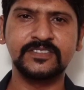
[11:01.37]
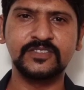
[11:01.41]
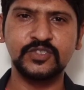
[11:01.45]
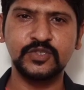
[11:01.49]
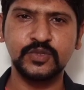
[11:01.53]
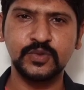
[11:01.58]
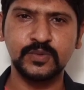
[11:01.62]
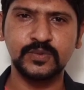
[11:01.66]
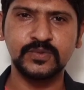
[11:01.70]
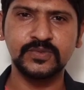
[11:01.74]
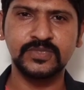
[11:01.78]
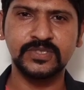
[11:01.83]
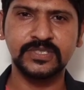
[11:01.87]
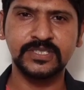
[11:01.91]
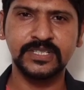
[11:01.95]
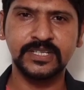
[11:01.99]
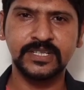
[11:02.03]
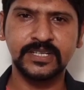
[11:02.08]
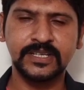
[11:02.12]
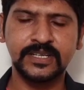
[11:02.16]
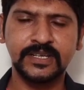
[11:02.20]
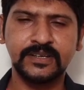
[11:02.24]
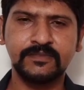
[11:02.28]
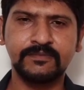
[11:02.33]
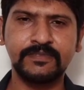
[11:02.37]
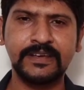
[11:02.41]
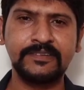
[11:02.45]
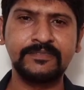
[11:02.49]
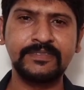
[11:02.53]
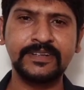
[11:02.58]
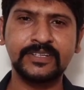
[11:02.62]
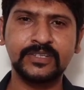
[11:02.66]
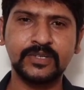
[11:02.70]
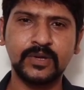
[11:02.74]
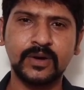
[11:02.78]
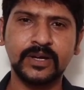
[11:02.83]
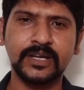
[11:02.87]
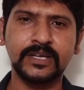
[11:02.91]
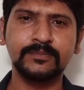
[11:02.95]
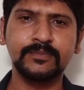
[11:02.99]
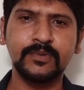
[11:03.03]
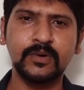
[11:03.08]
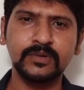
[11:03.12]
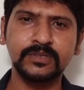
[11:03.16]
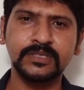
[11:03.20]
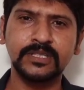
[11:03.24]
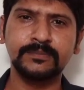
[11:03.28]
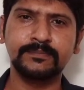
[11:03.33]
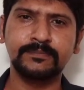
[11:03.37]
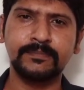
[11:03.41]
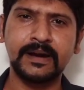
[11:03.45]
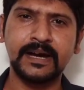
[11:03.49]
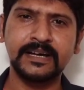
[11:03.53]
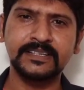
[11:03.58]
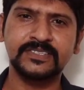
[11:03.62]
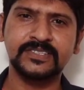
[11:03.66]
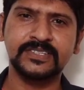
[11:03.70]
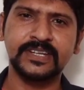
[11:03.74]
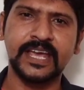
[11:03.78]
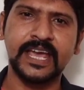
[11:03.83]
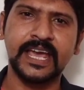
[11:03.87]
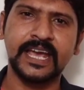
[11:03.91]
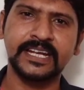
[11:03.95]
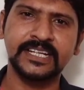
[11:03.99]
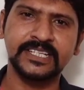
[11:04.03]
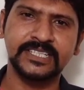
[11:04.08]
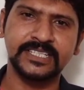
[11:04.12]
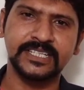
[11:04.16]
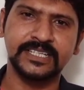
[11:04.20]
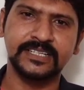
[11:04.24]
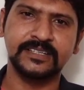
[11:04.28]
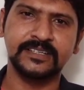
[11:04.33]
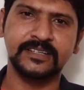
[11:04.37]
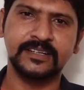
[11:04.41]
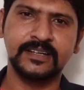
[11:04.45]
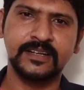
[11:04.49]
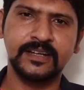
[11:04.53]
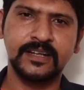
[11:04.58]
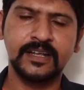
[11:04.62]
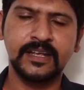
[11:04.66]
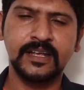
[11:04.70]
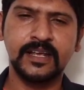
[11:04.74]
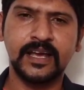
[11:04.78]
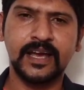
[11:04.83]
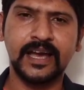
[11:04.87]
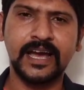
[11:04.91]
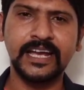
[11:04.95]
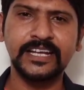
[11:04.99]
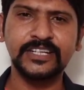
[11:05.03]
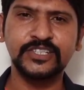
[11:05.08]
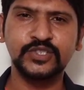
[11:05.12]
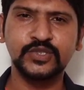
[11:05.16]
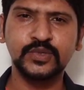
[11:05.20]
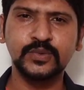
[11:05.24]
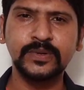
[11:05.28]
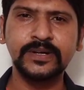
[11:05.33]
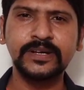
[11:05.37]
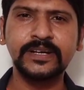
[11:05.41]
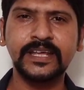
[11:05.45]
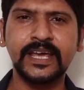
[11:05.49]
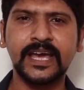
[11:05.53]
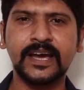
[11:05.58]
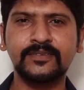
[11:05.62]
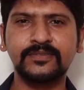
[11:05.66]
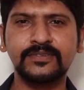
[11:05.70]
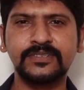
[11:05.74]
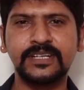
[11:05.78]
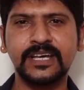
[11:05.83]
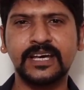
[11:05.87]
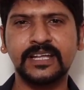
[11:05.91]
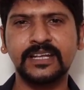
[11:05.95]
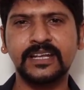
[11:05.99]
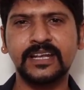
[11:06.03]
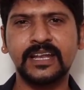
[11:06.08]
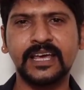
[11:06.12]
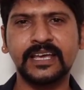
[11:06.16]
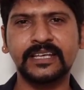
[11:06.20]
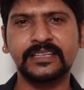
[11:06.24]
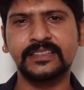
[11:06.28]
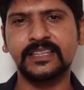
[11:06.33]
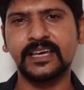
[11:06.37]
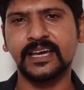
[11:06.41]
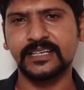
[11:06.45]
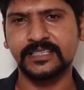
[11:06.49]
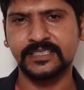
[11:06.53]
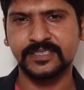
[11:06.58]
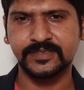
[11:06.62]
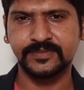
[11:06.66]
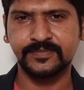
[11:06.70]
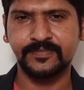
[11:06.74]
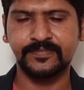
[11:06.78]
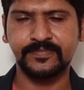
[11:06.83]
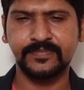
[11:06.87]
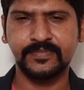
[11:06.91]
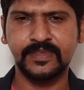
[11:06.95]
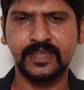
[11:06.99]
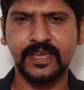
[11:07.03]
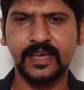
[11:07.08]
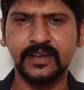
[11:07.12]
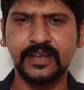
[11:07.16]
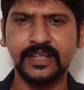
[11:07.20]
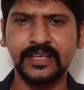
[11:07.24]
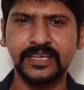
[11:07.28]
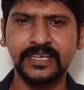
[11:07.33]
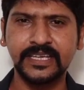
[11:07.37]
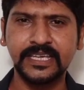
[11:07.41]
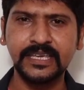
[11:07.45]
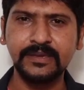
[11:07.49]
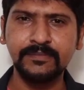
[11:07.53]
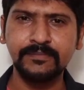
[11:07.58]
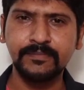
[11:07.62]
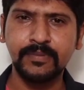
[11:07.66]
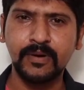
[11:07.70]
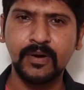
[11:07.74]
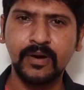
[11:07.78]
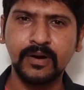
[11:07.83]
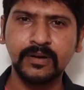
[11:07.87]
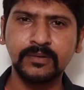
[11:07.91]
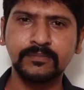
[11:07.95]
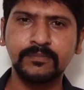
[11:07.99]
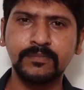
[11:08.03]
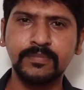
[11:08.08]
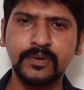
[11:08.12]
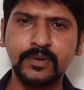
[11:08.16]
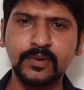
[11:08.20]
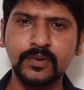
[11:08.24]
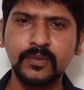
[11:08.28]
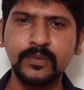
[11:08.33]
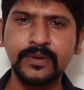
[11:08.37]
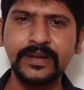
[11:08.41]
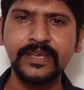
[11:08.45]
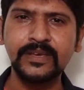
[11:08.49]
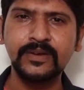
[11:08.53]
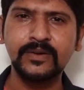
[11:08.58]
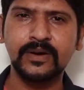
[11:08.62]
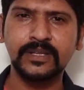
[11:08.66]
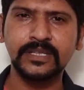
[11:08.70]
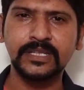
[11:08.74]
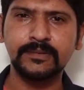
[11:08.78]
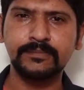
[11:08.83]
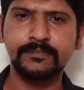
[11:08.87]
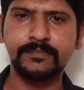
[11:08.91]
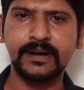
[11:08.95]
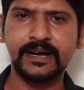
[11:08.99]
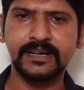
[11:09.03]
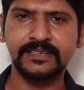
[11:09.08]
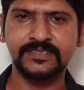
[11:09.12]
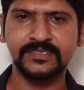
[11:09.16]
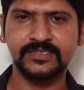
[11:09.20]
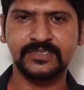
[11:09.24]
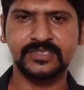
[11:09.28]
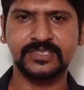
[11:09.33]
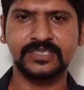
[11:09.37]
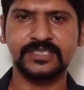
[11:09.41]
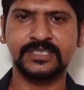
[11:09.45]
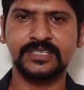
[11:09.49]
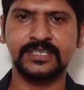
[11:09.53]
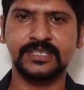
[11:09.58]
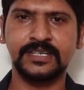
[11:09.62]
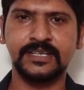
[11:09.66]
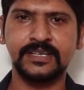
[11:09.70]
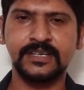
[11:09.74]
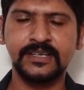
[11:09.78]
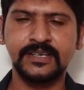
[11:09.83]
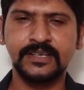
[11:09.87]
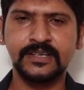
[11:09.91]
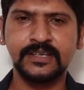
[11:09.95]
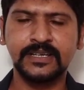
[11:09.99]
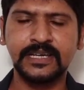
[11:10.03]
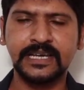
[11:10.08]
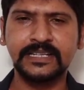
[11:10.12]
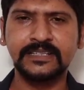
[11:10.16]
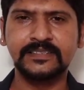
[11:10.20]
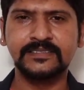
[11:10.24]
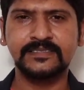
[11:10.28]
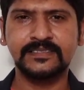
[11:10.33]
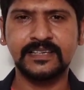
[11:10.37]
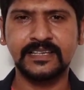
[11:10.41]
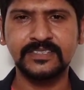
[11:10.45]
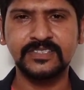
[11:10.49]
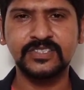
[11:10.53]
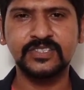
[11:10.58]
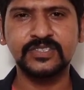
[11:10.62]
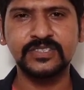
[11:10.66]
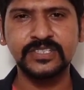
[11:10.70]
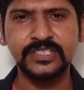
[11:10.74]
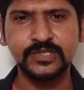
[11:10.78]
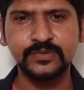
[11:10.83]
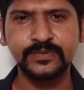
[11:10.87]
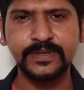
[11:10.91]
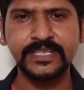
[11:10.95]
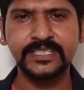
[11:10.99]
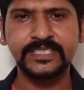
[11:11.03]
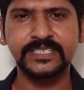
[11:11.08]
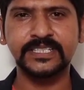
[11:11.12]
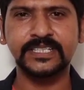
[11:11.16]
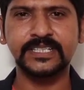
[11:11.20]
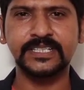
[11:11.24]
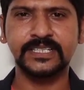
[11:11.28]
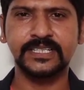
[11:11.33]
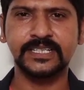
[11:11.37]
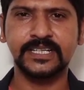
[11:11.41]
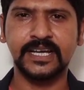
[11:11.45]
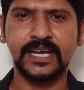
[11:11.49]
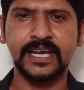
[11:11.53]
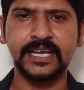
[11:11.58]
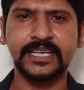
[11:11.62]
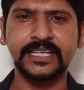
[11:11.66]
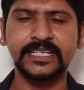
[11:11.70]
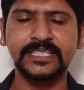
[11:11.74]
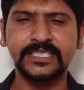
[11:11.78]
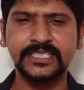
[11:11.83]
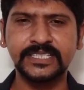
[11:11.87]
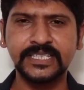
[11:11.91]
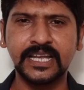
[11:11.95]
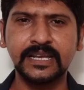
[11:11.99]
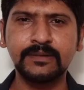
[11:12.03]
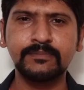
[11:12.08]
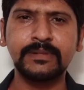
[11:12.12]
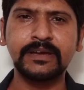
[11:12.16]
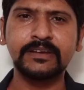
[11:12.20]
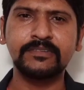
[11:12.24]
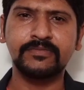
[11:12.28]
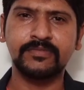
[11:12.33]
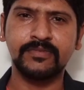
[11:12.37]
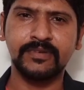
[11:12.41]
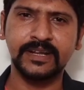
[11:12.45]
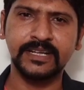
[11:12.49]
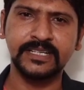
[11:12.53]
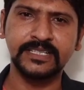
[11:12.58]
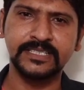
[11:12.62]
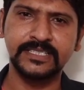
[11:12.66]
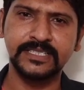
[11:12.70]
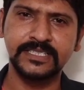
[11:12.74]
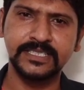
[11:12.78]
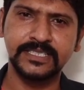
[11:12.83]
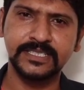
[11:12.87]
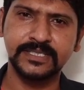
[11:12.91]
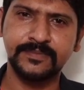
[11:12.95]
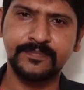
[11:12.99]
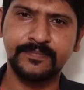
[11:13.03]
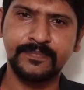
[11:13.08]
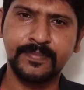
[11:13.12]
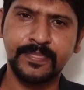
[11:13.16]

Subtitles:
is used when we talk about the past action. I shouldn't have done like that, and I keep on brooding on the past. In such situation, I can tell my friend,